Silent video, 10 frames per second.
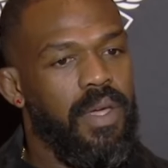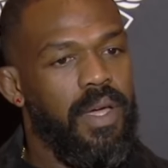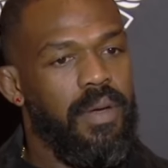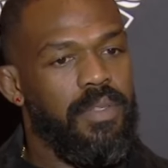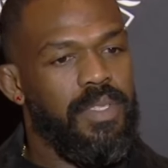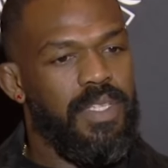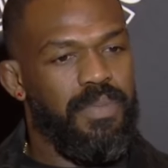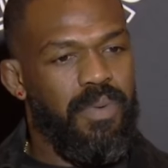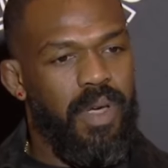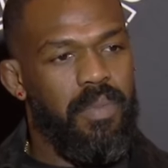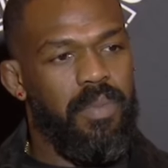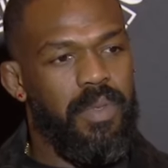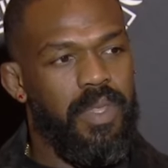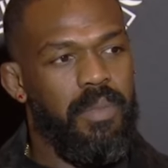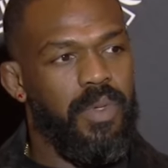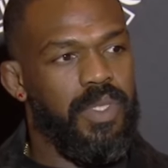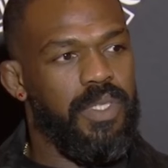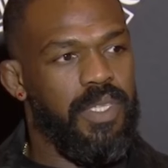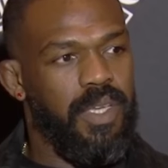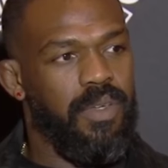um, is probably the most
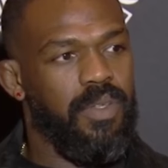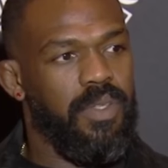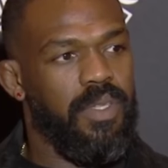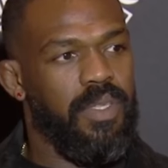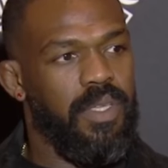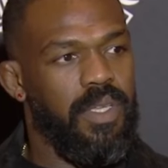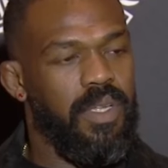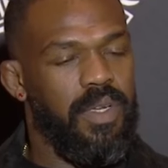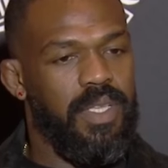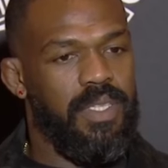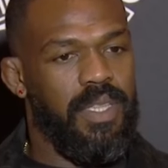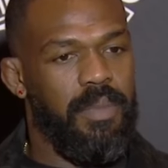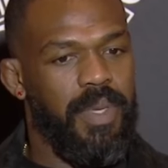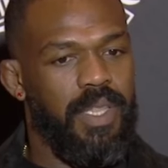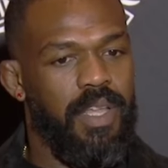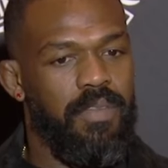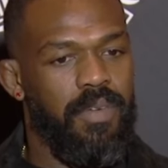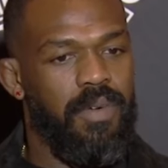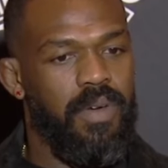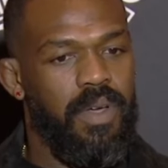skilled. You know, his Olympic
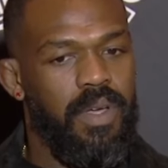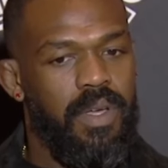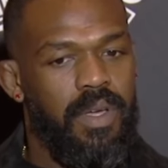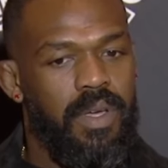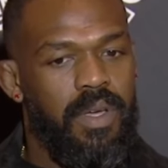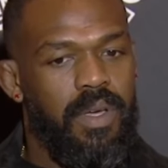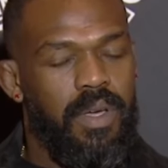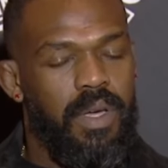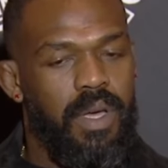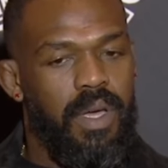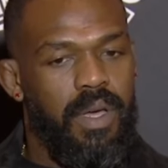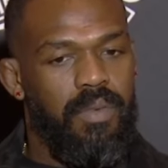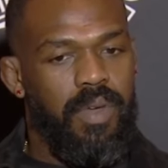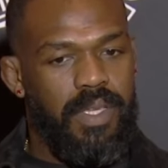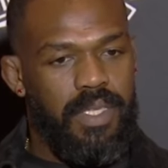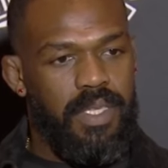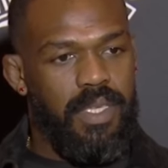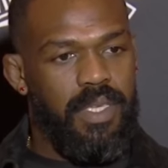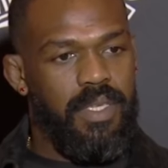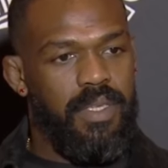level uh,
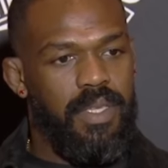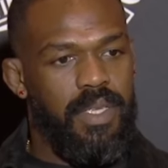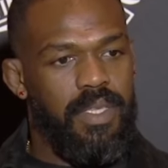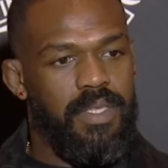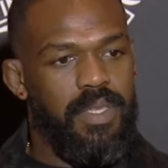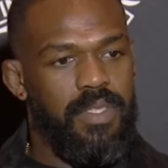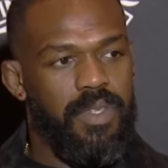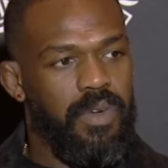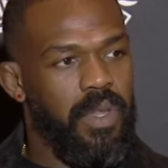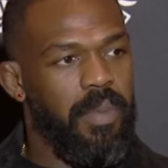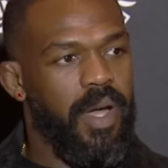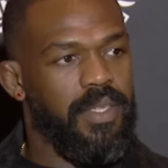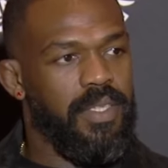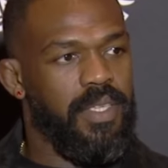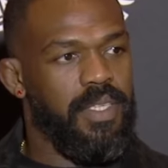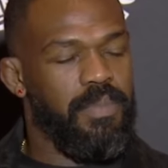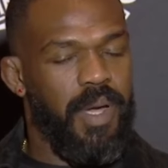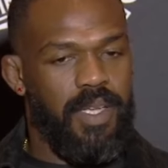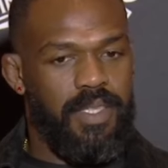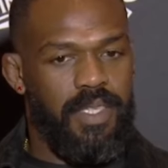wrestling, his his dirty boxing, his
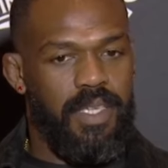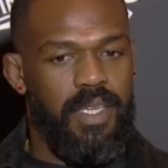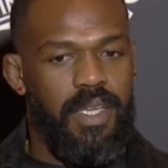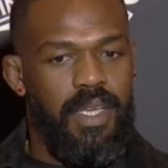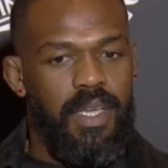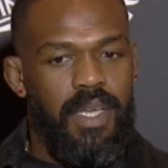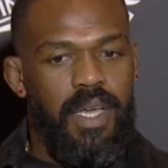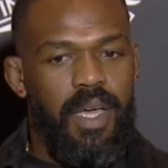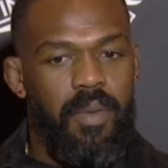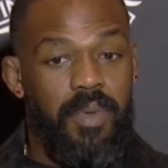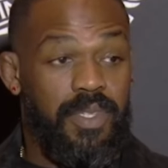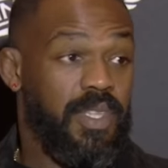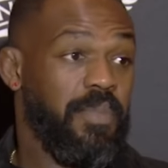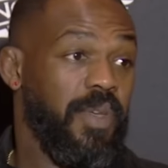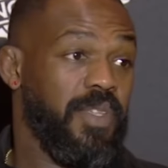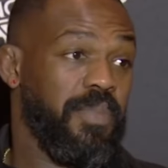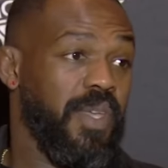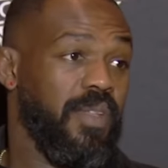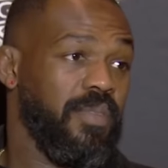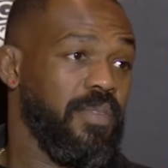boxing. Um, but Stipe's
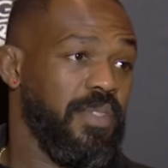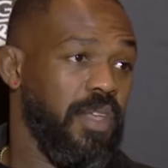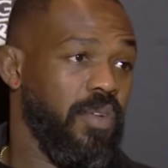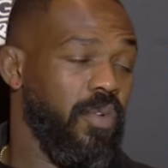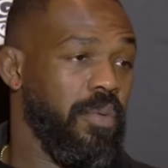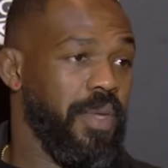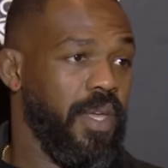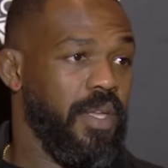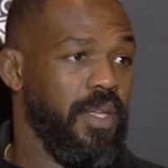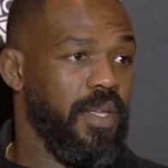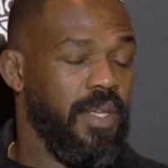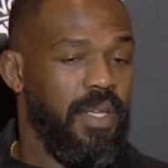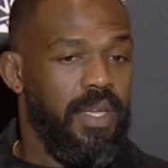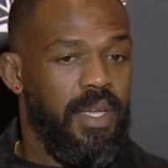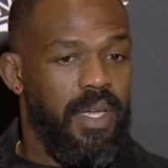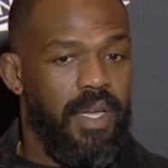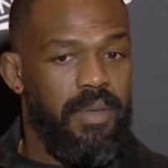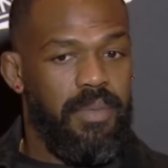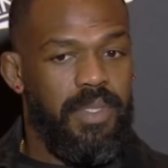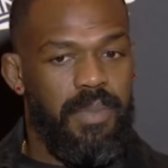beat Daniel Cormier.
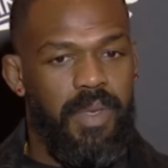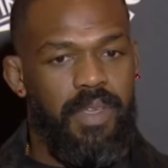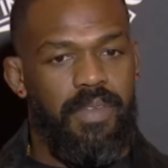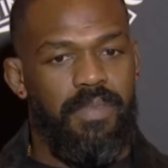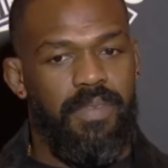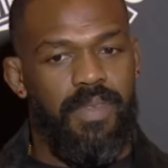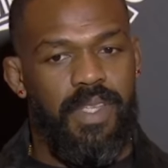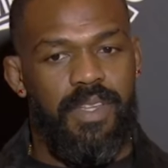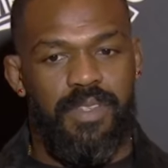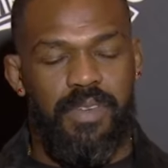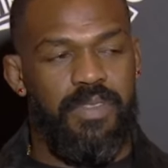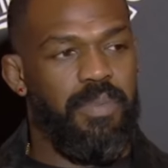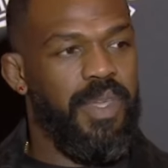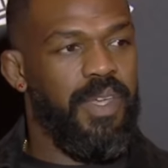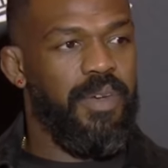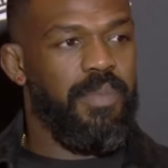Um, Stipe, he deserves to be here,